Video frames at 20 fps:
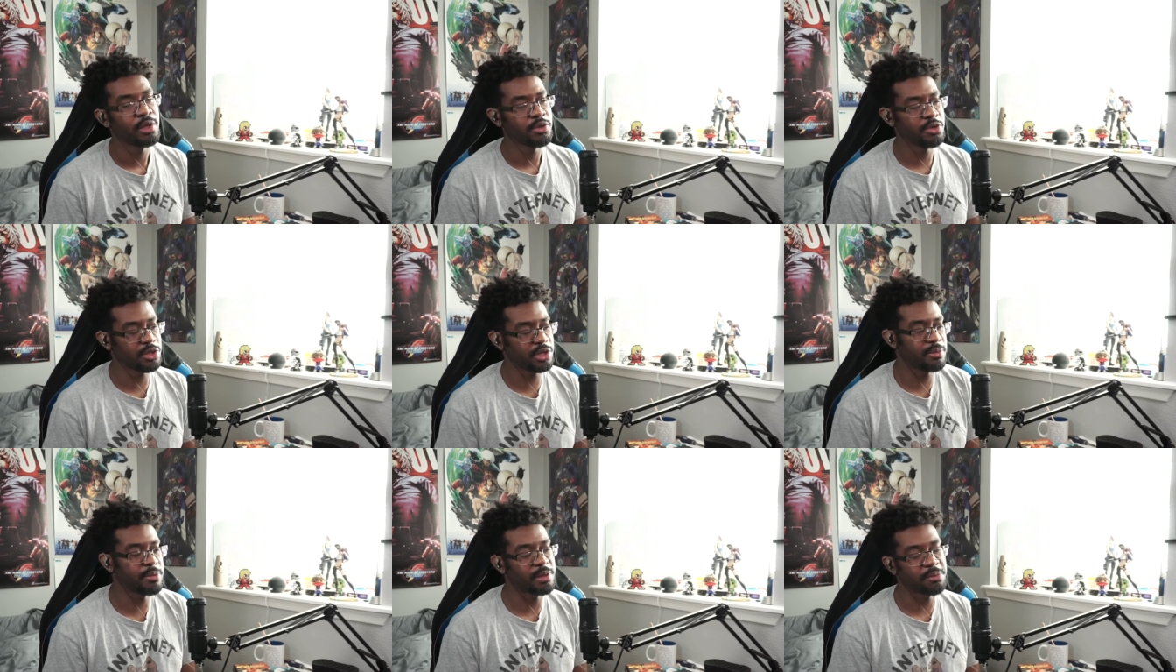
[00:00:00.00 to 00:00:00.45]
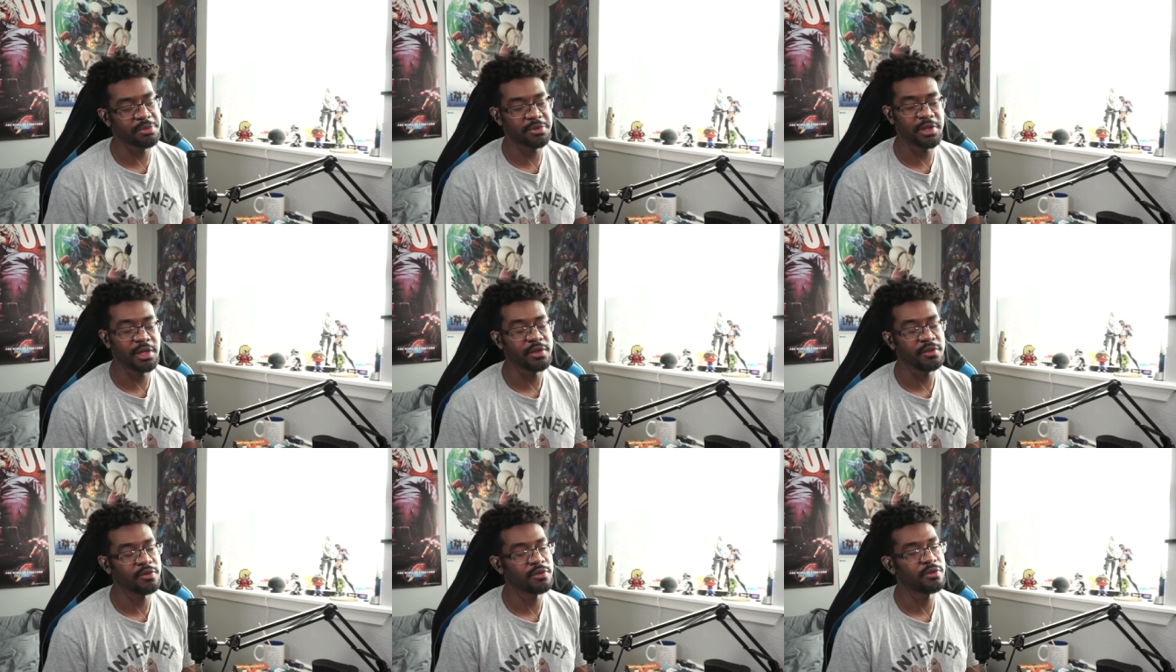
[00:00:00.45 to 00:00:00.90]
You're gonna make
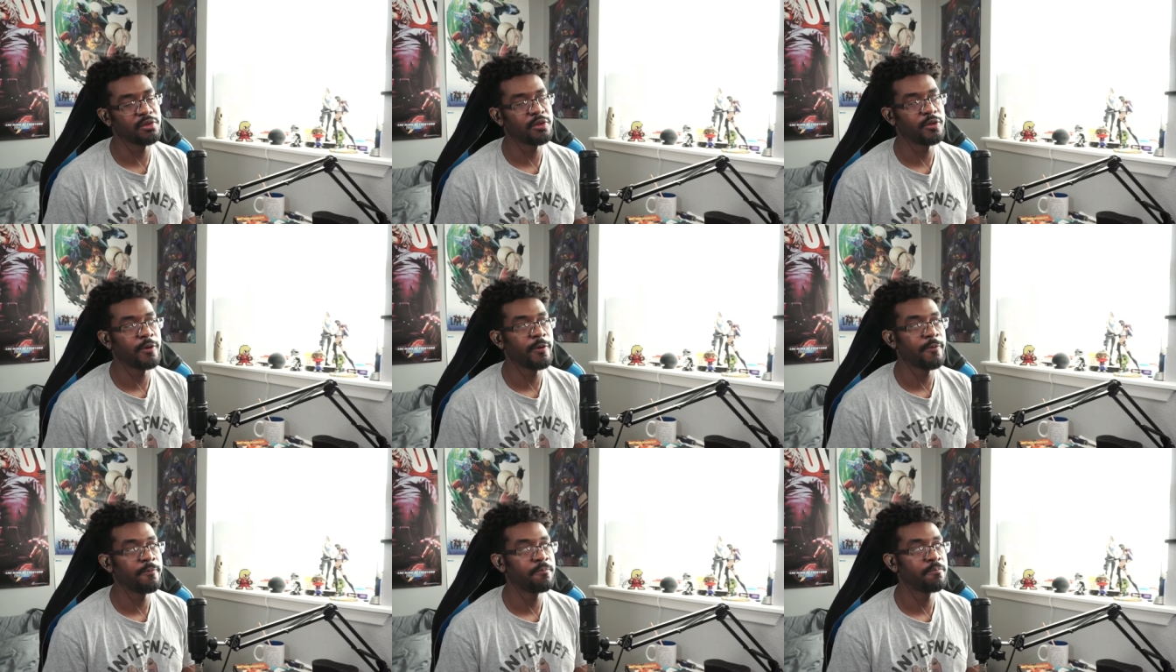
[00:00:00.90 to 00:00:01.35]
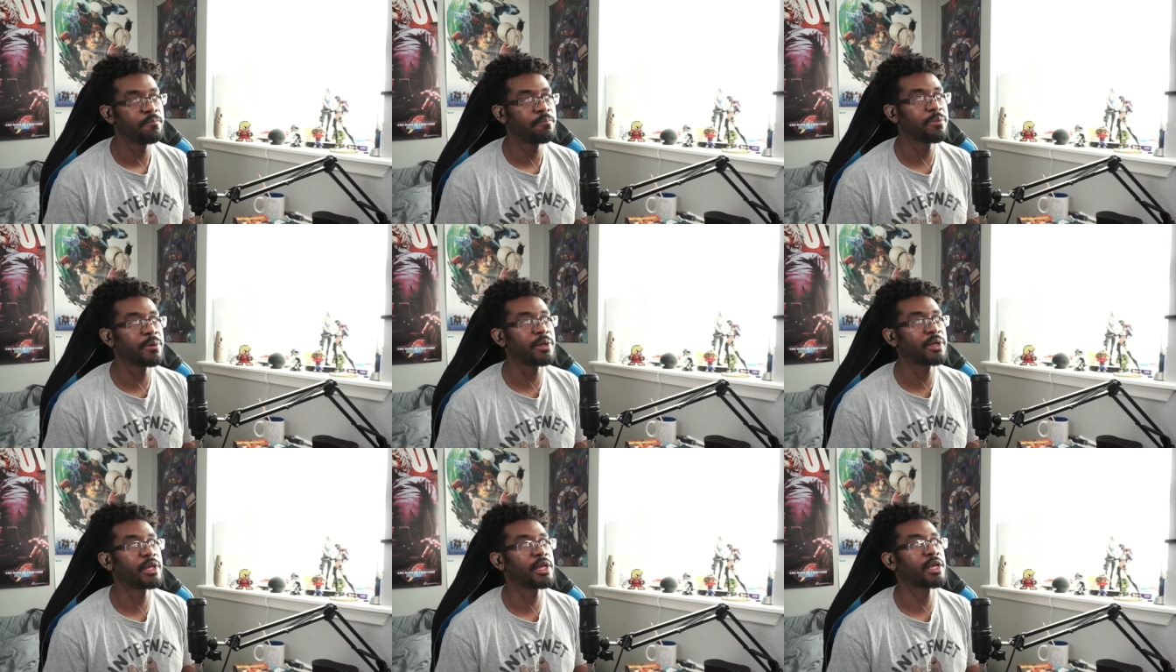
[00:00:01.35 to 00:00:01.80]
mistakes,
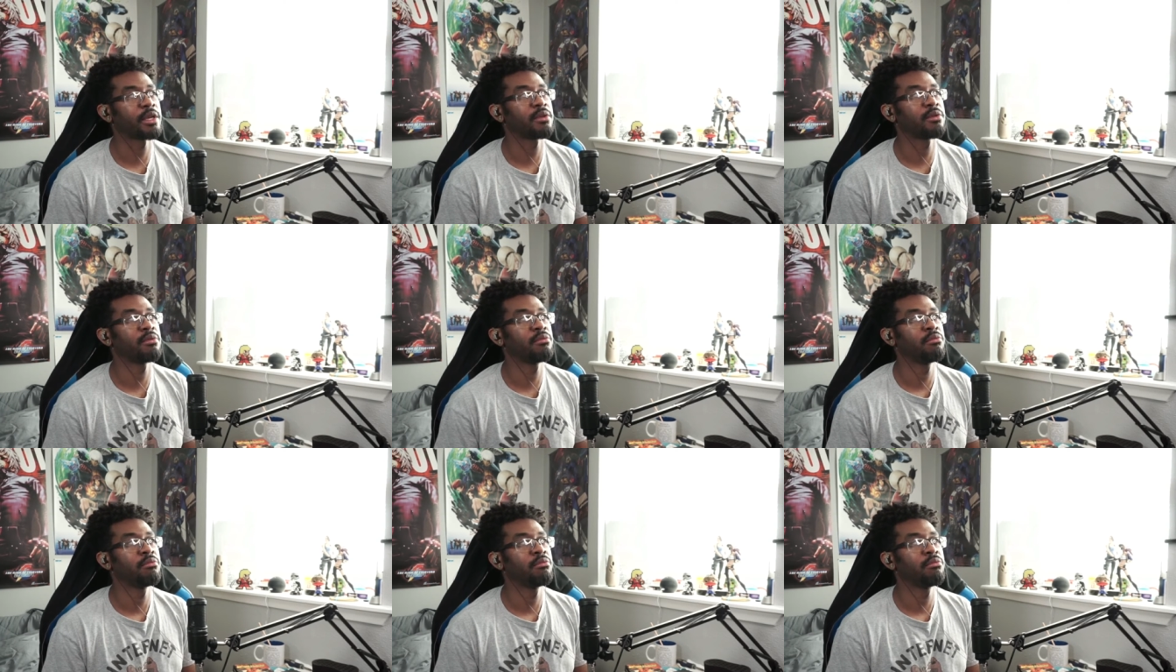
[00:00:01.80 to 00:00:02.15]
but like,